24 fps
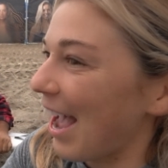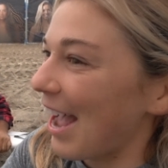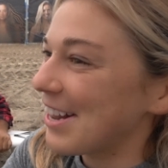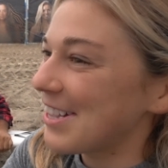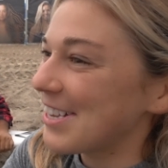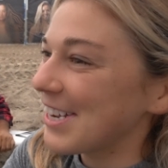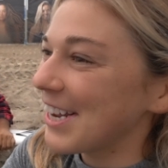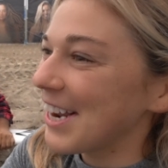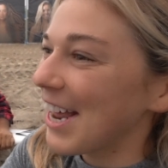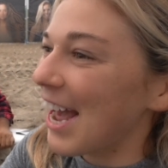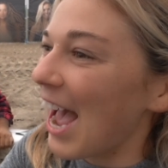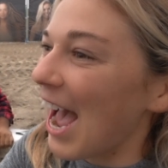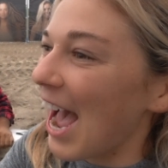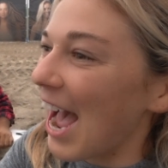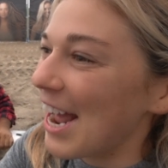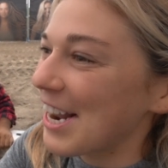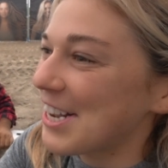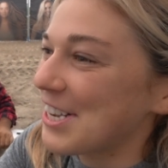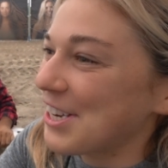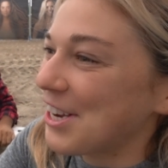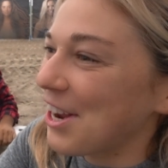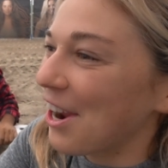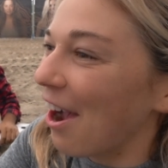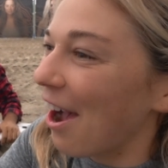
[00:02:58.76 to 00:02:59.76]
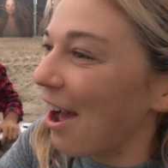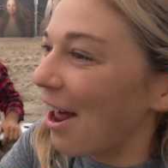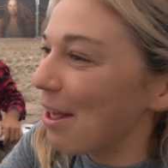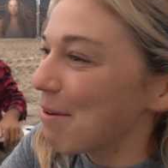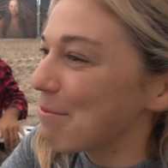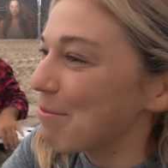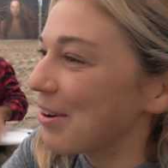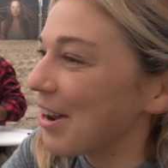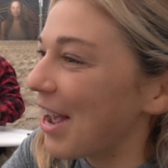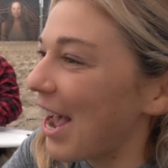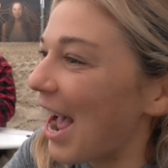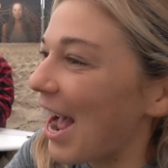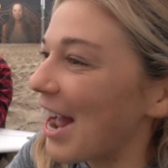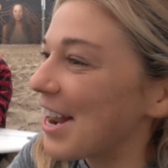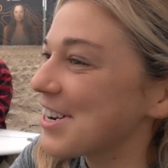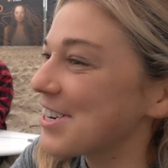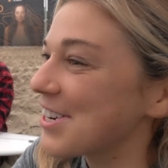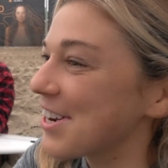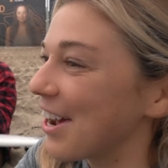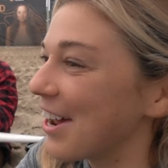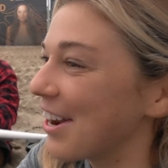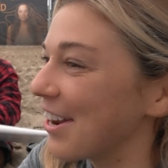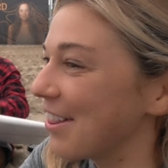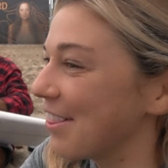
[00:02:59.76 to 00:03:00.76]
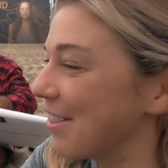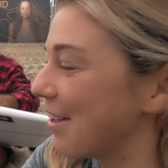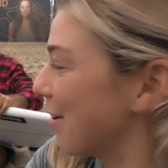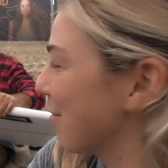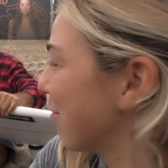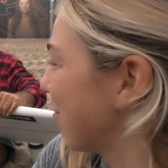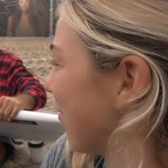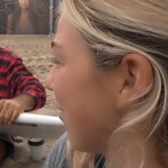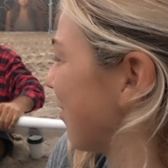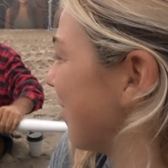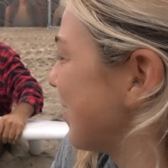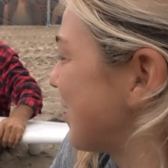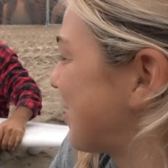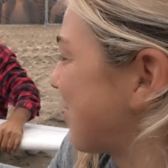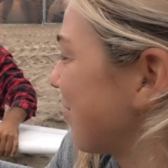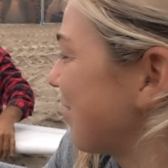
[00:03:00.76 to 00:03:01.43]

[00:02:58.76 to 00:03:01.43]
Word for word: I did an ad shot. I put an ad shot in there for this